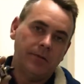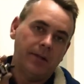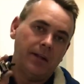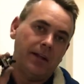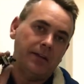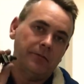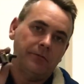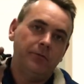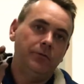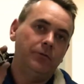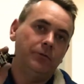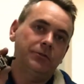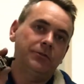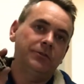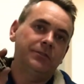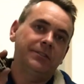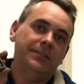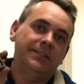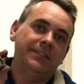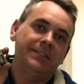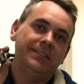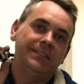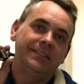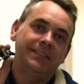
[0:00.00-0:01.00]

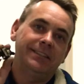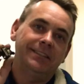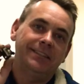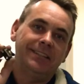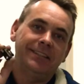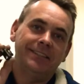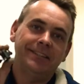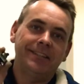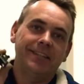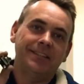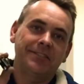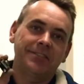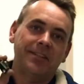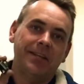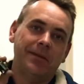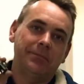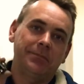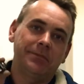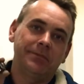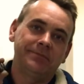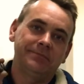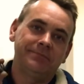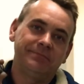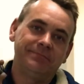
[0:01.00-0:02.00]
unfortunately it does happen.